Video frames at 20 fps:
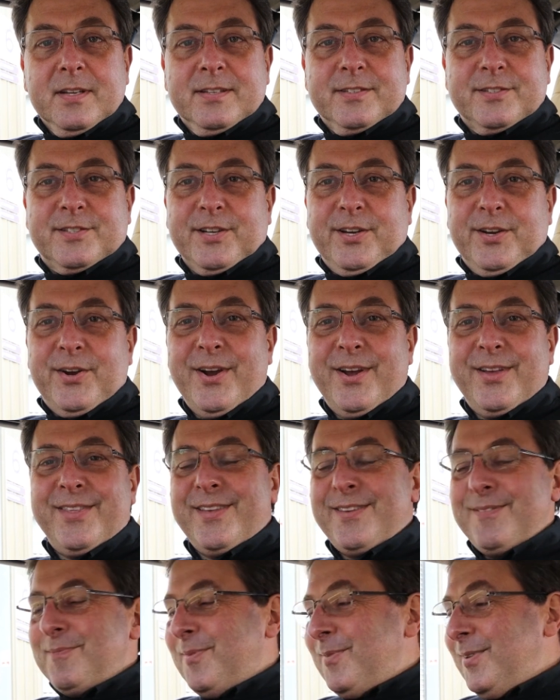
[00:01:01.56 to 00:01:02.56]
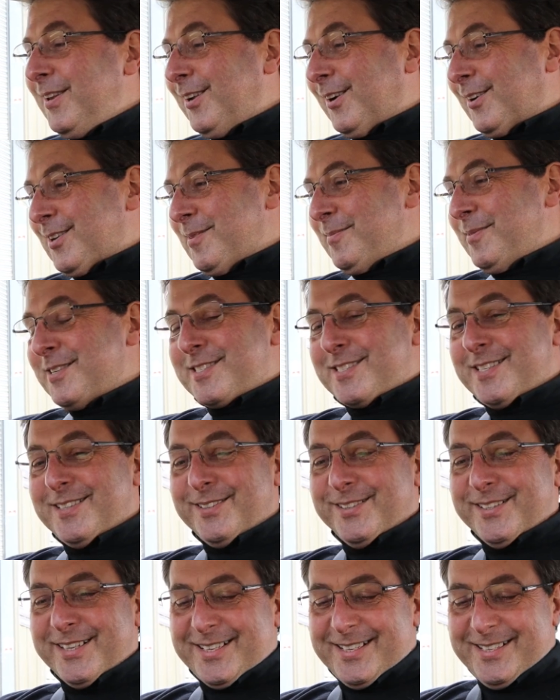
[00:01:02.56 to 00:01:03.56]
So a lot of them are
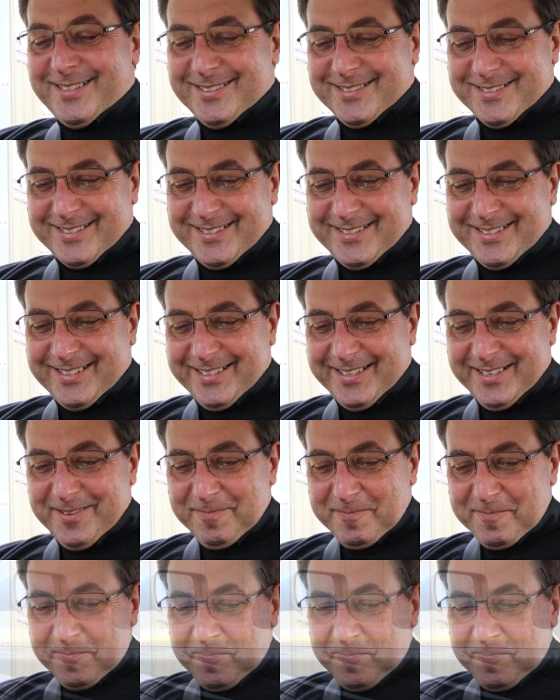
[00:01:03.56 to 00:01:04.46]
still on the cars today.